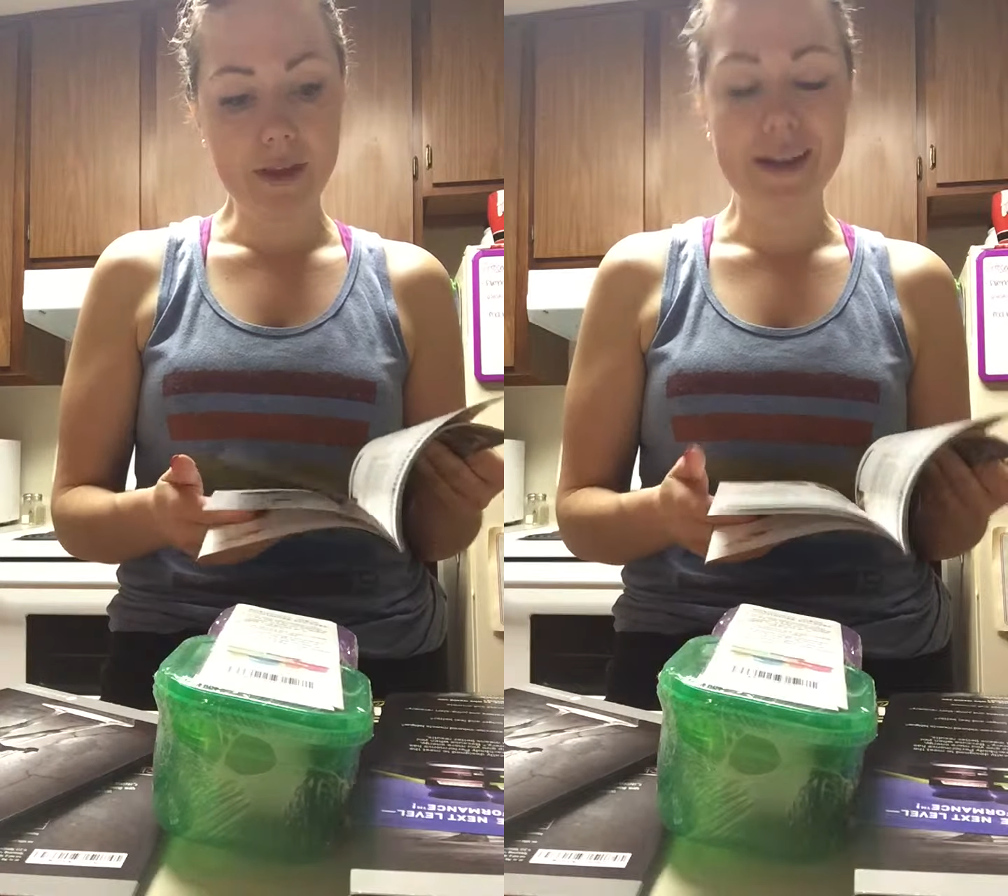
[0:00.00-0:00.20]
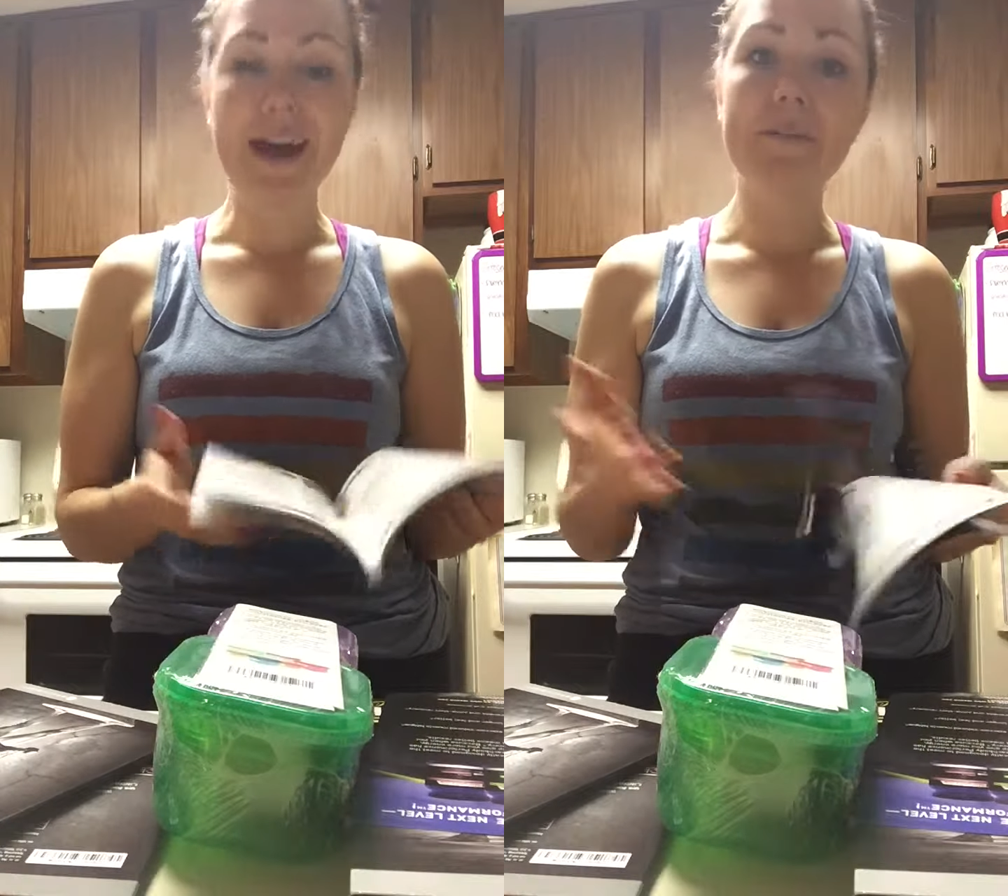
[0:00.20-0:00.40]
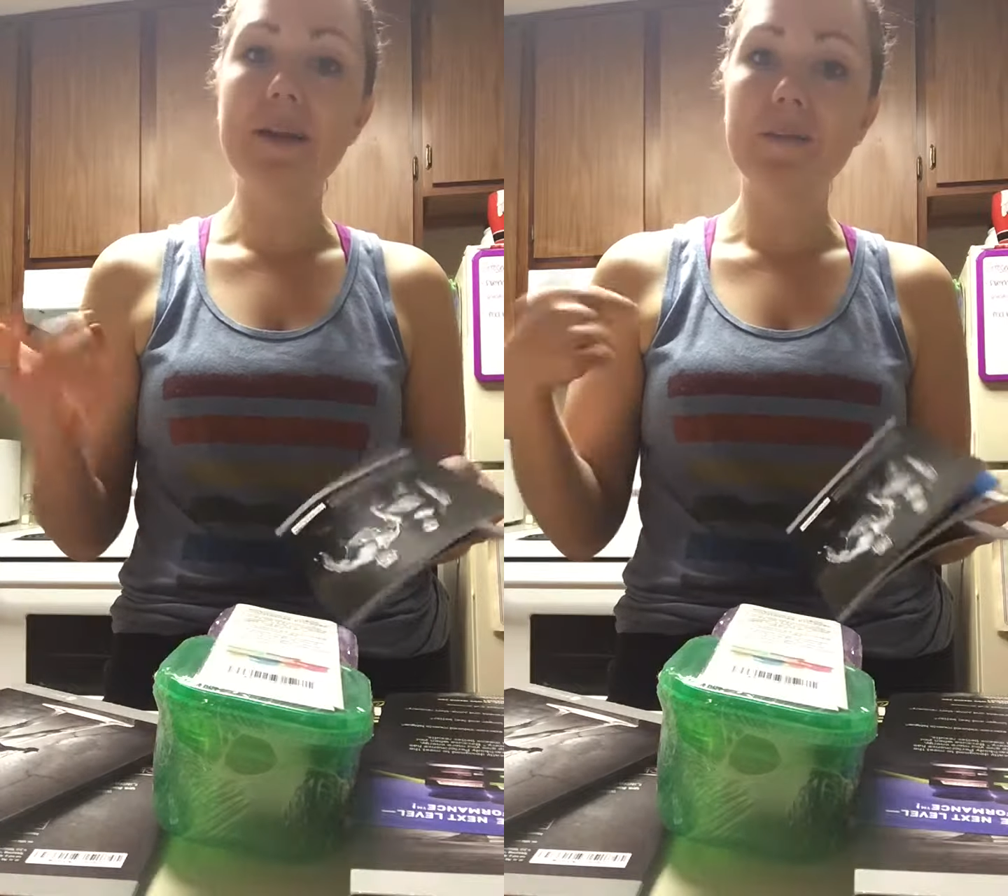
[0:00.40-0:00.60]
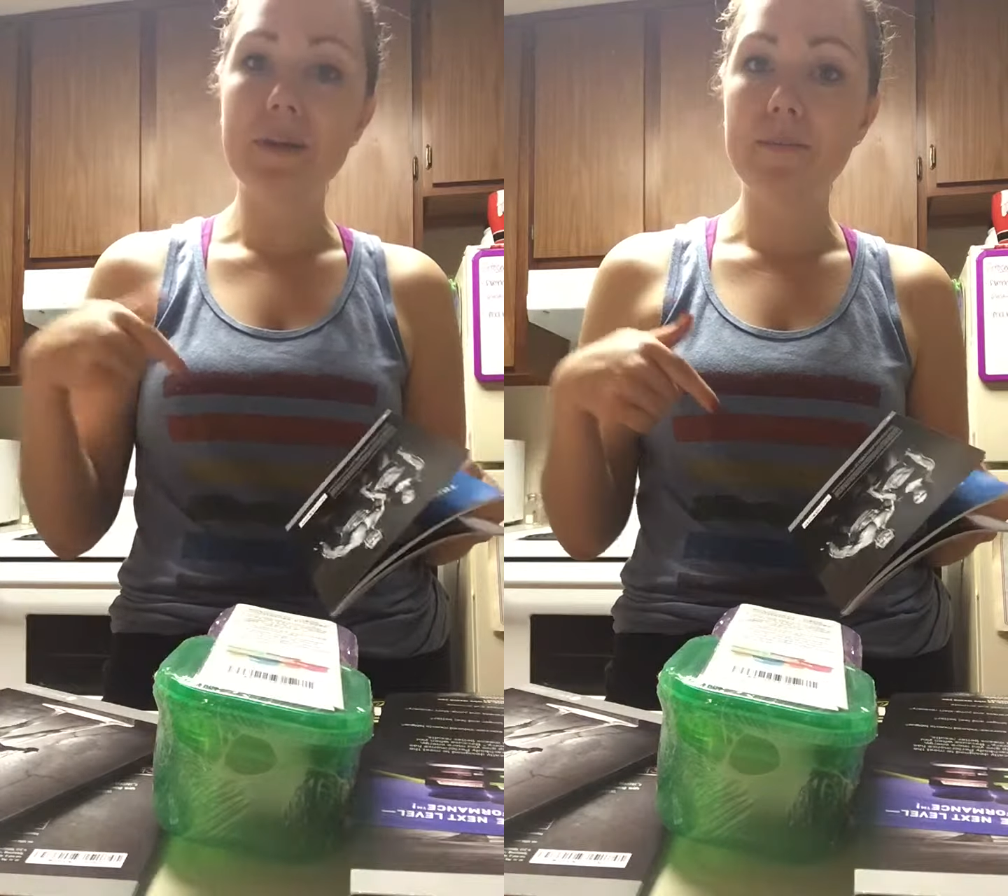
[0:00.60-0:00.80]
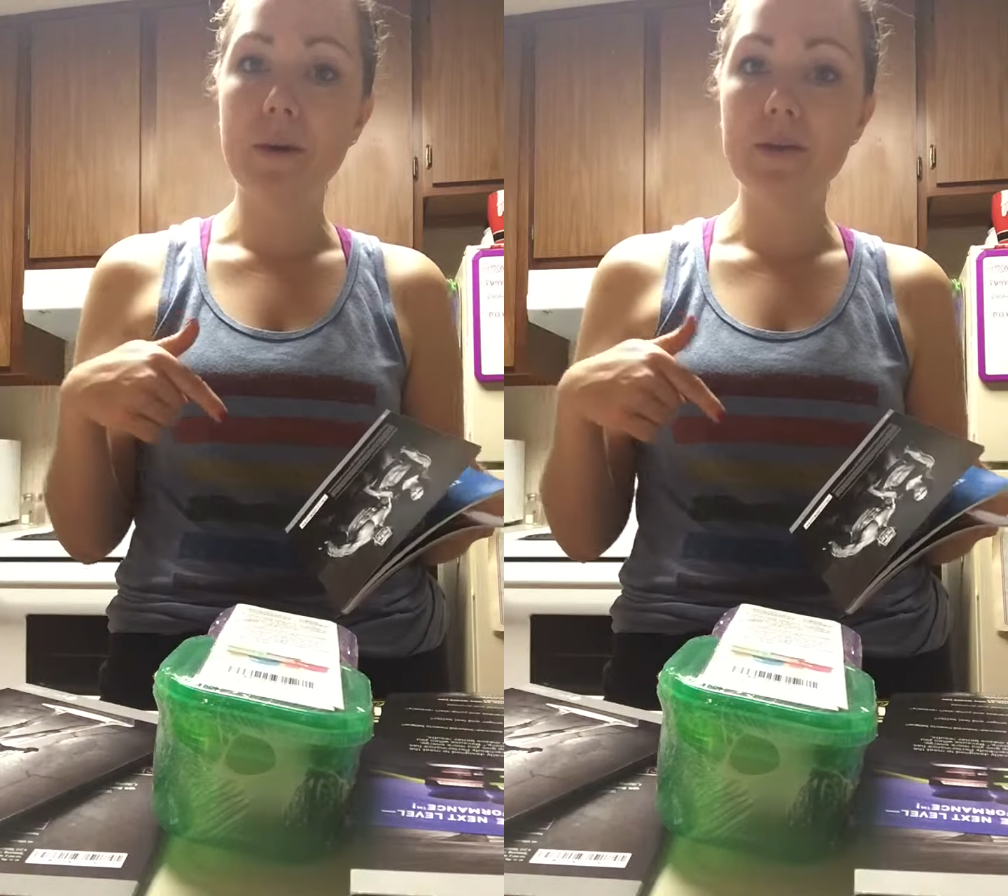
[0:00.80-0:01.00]
And I'm going to
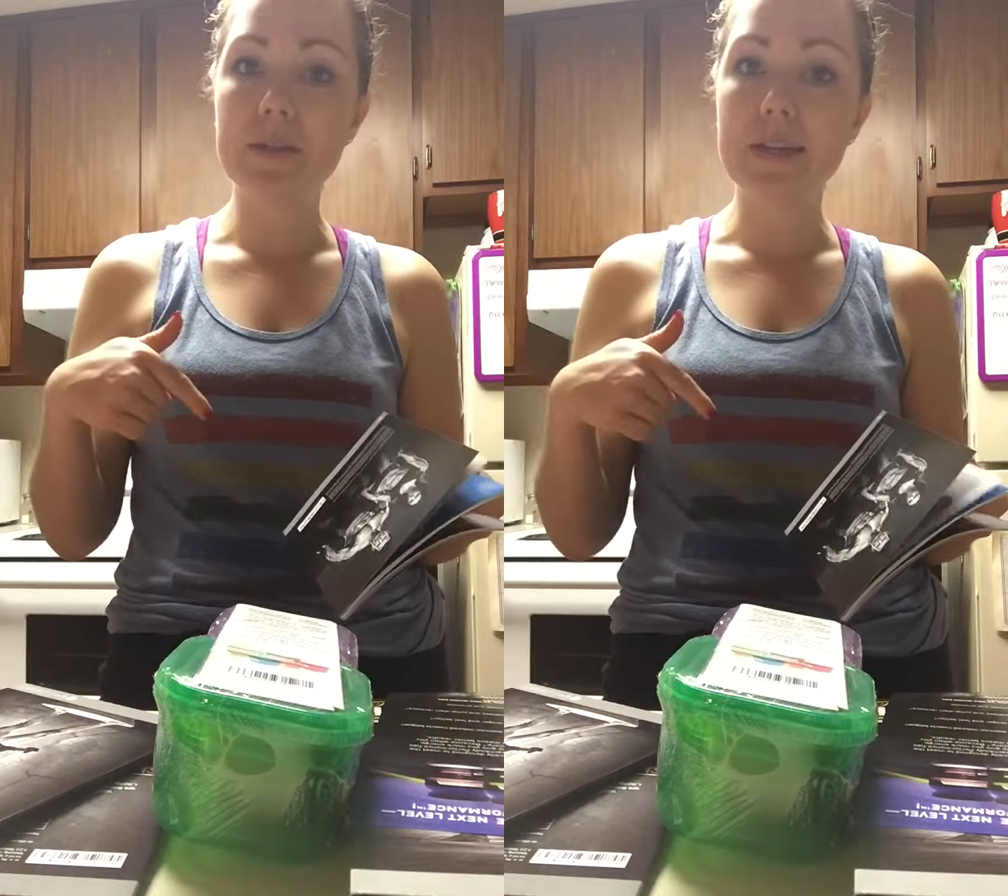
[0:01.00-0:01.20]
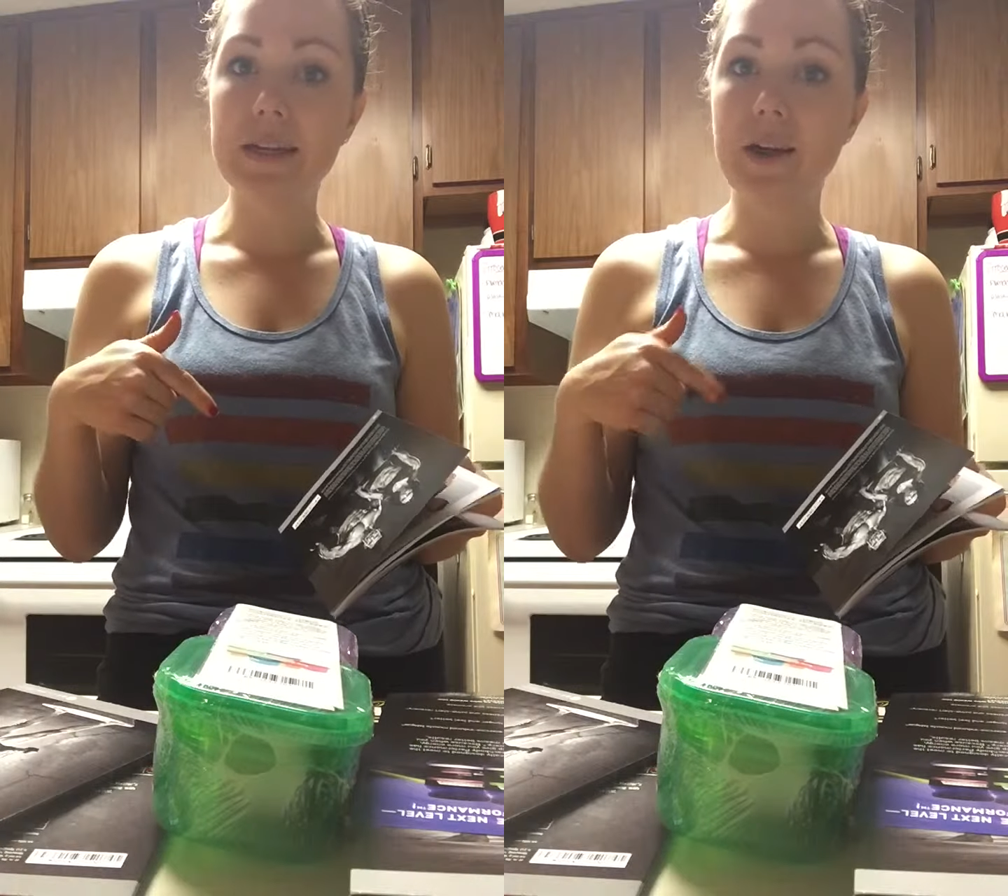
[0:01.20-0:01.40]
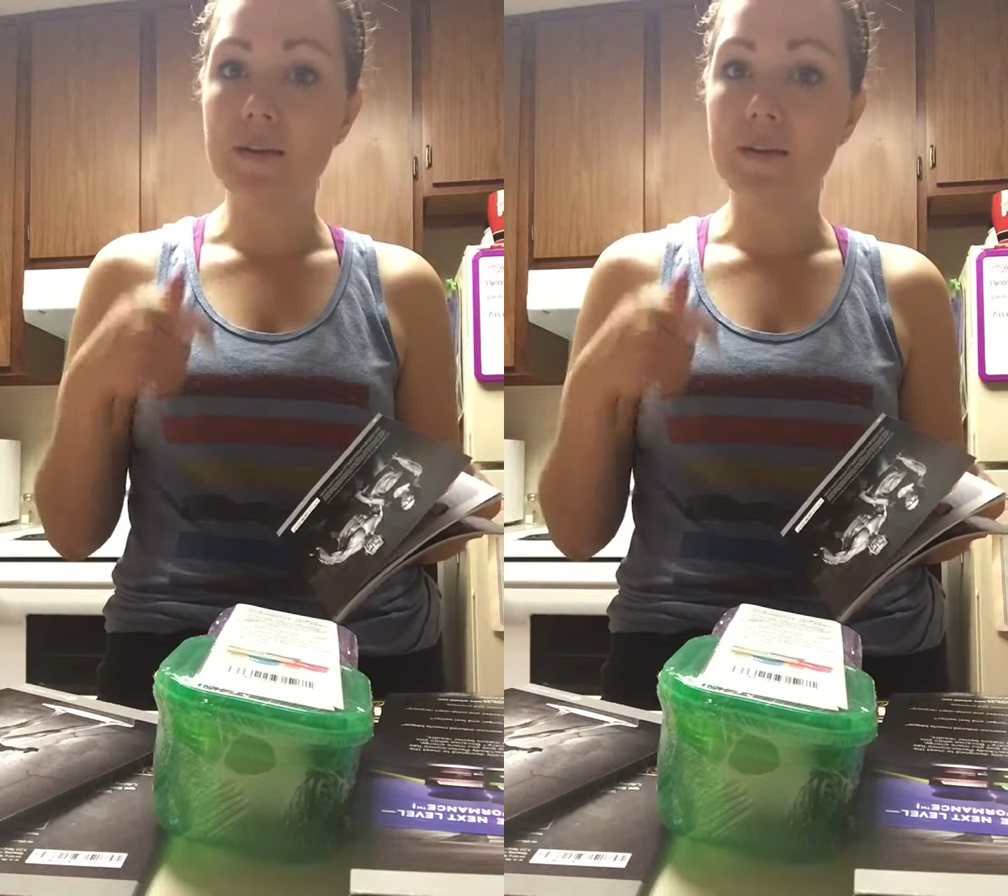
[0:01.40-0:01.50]
be posting